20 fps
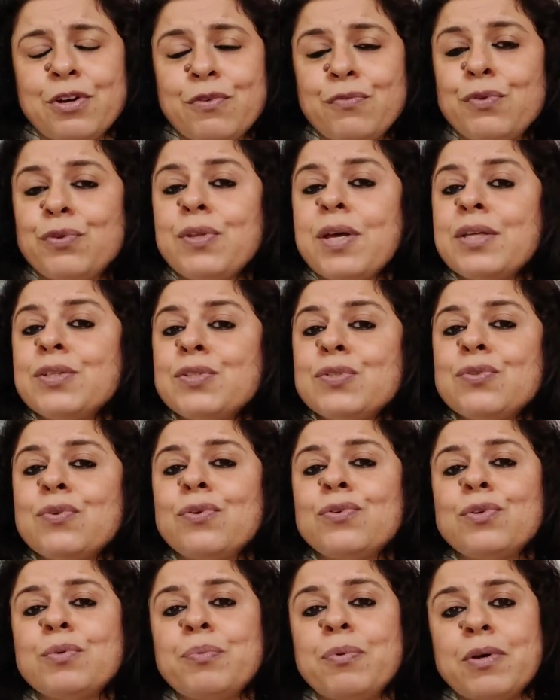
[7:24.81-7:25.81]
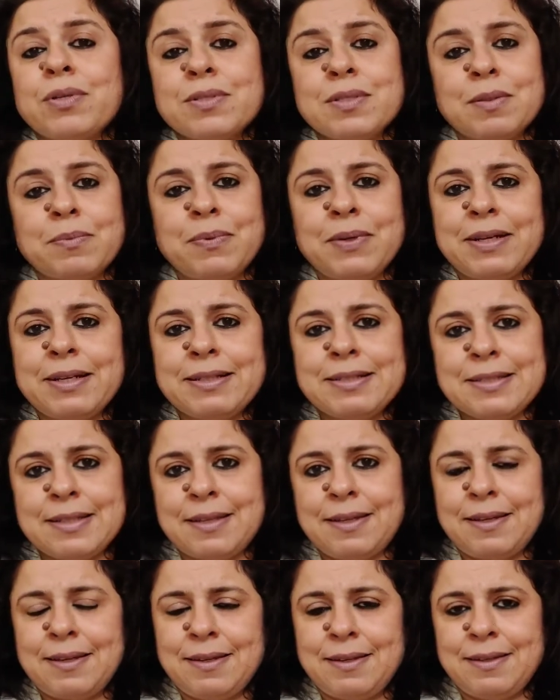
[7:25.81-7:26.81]
for that's not a
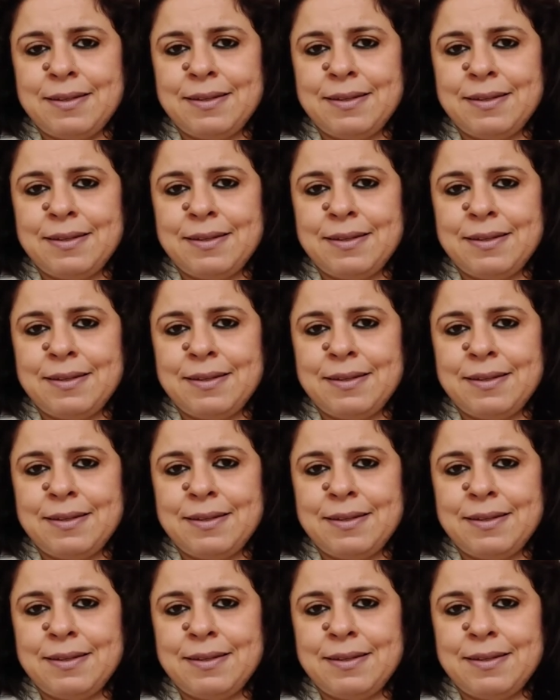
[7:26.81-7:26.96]
possibility.